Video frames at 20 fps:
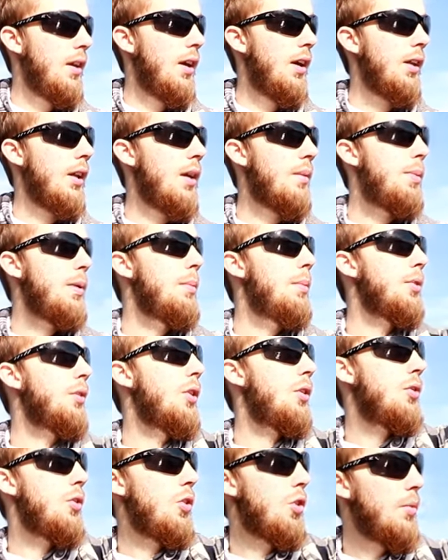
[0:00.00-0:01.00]
a lot of people
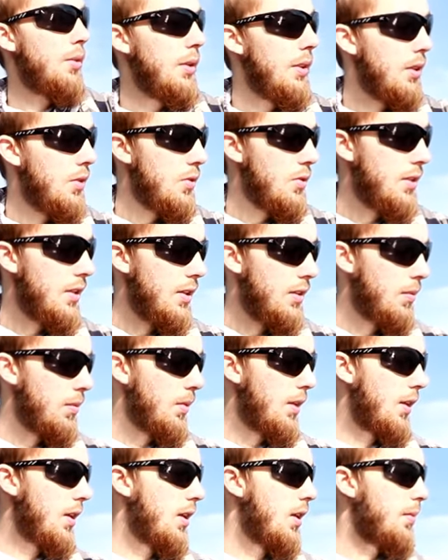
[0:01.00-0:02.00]
don't normally use this
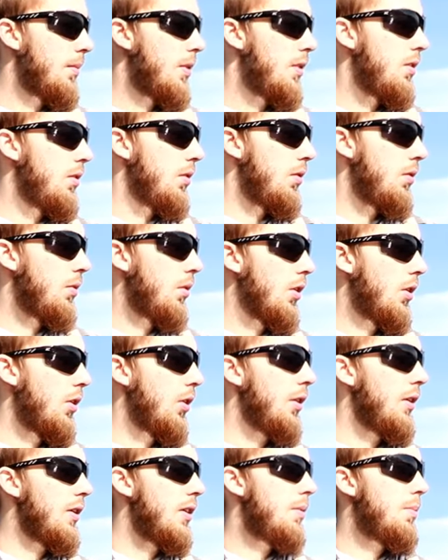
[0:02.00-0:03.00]
when it comes to
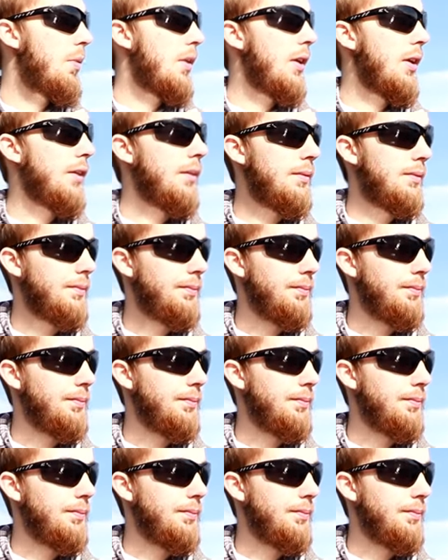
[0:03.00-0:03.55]
early spring.